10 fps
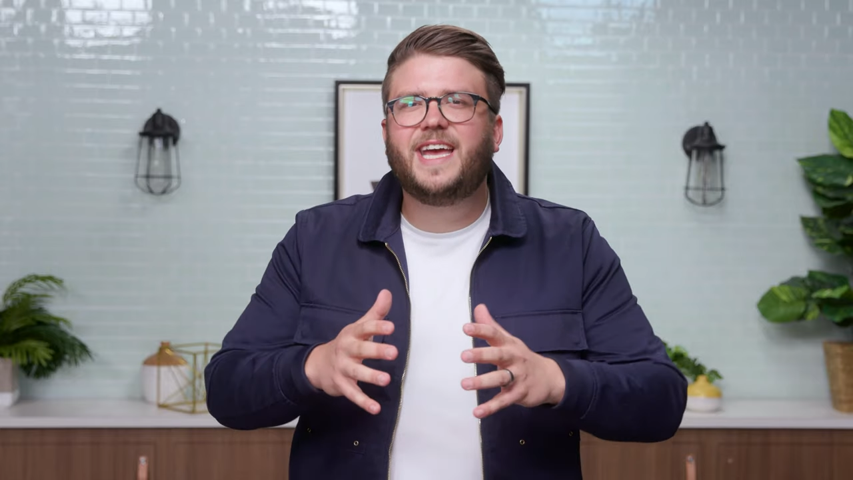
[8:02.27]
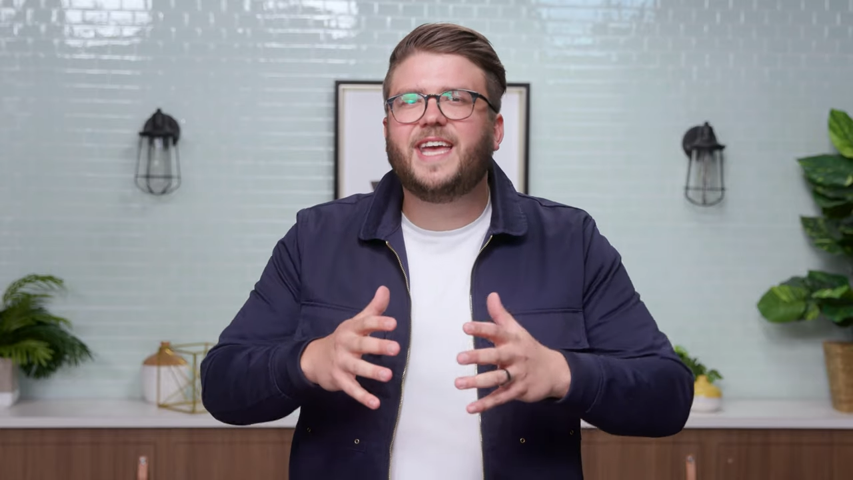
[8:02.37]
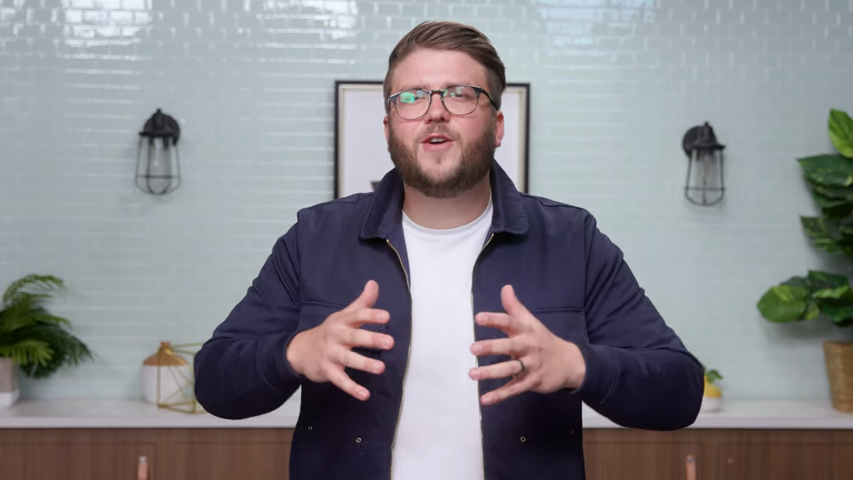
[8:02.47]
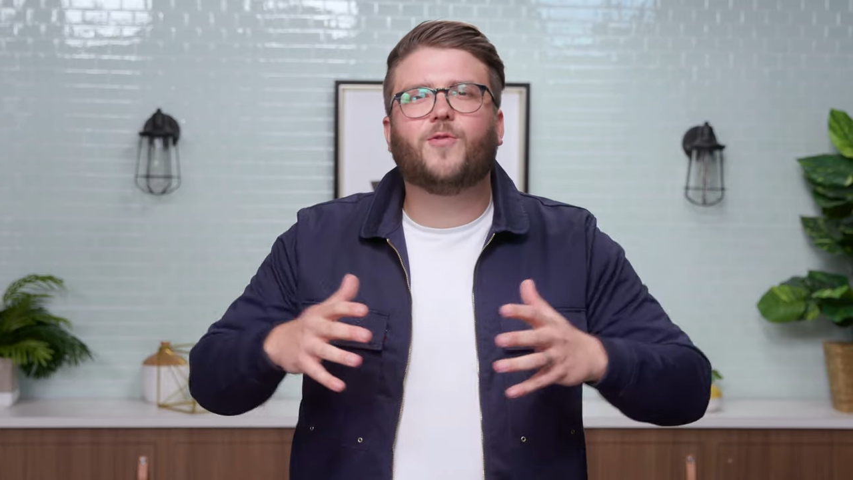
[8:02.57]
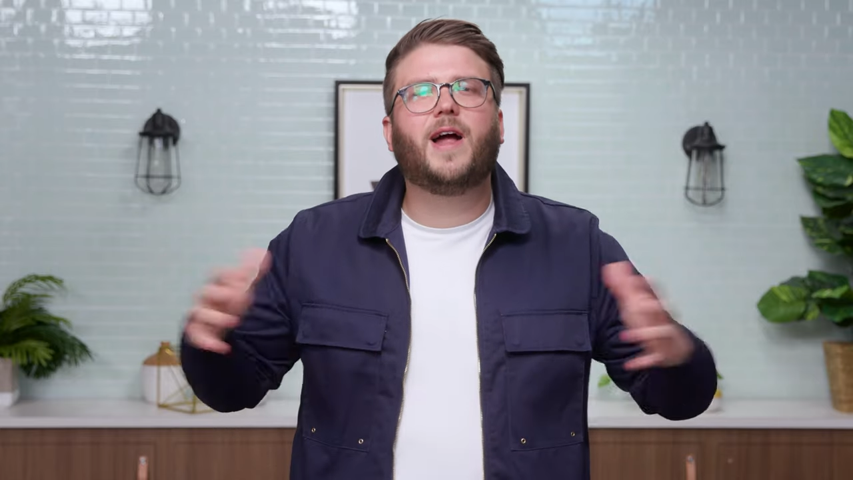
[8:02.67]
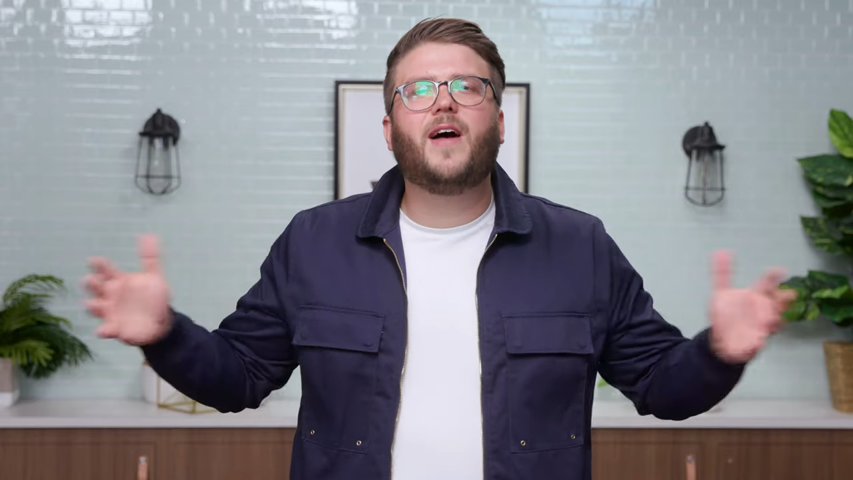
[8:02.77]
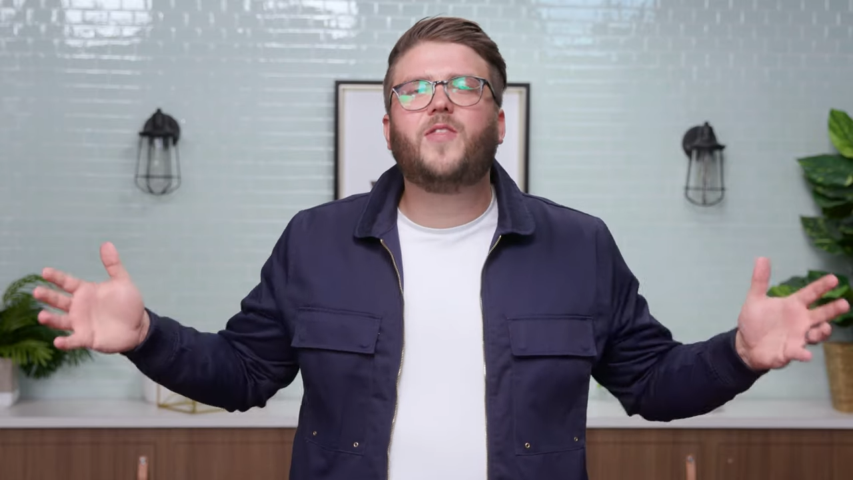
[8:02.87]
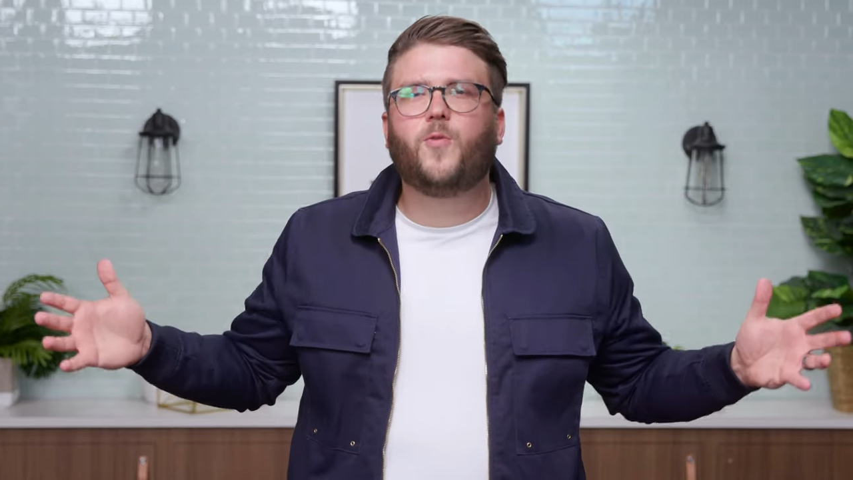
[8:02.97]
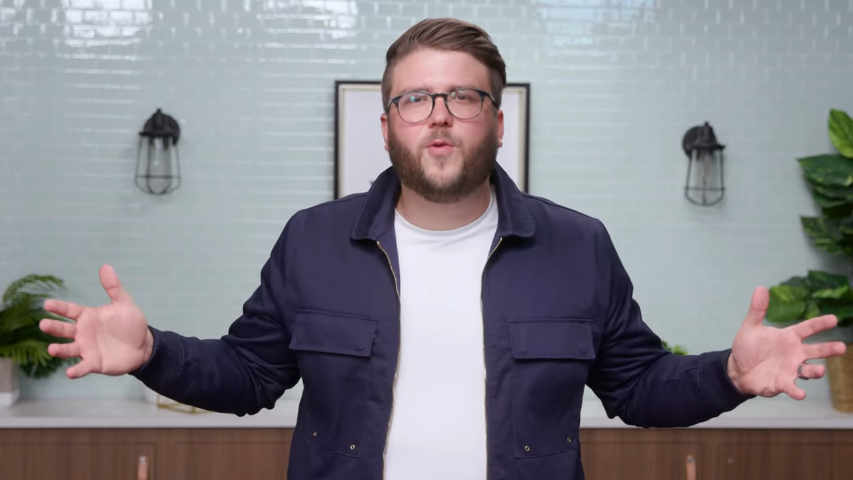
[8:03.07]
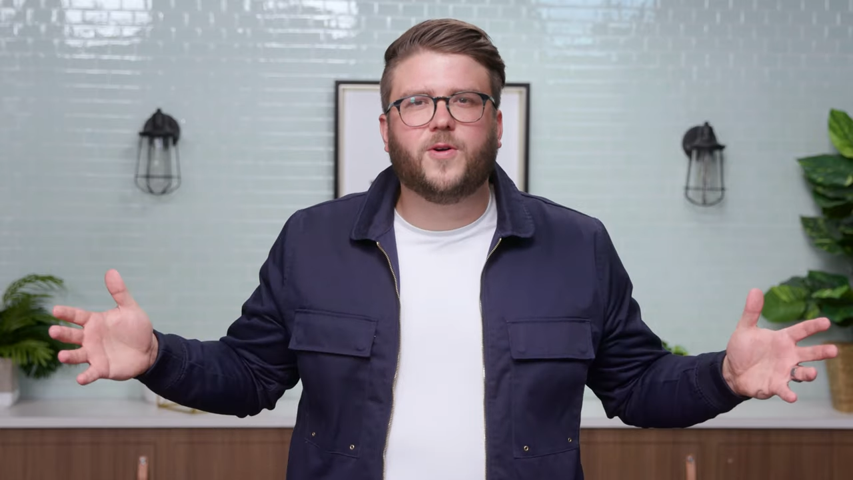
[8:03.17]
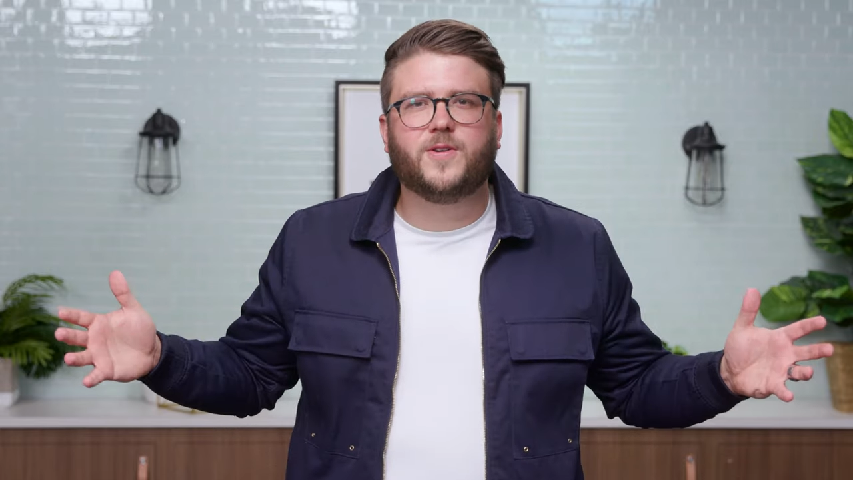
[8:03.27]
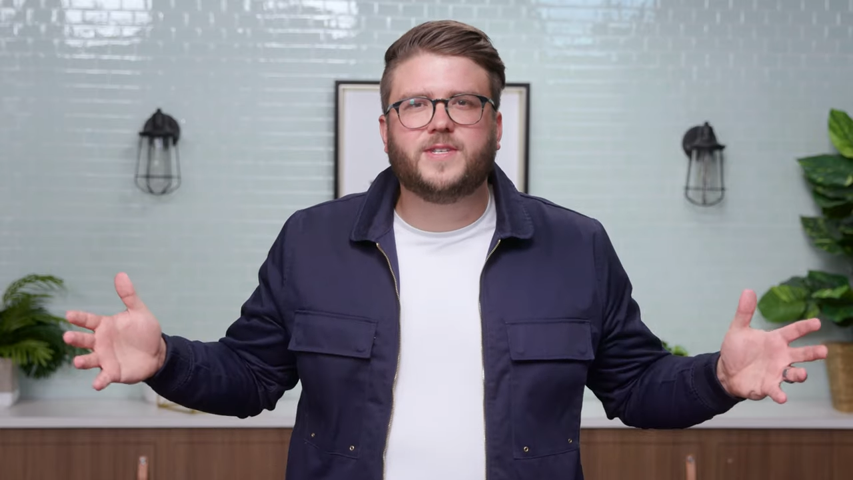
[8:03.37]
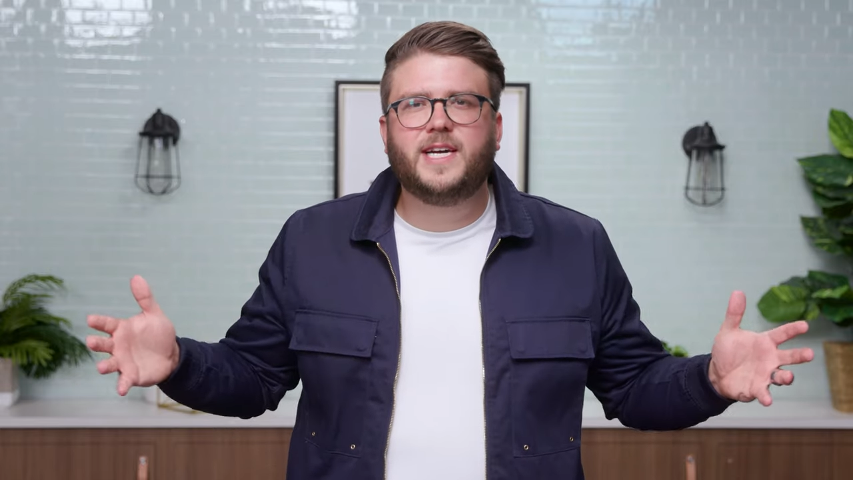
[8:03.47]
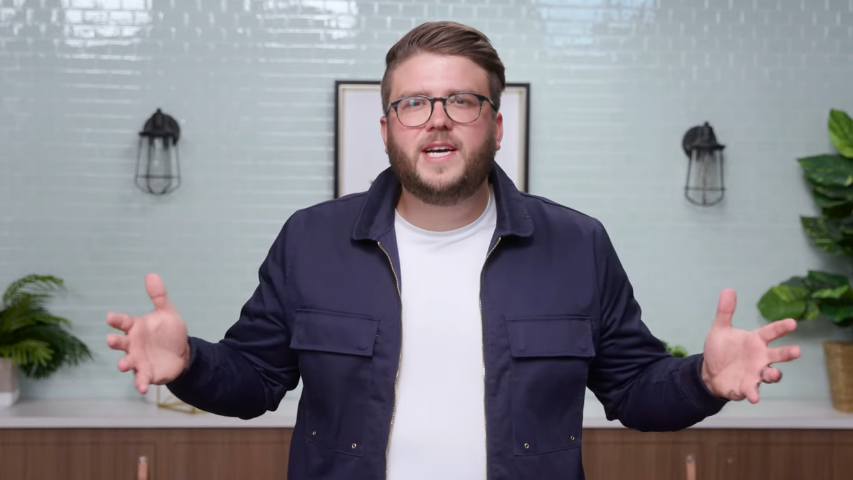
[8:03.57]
and around the world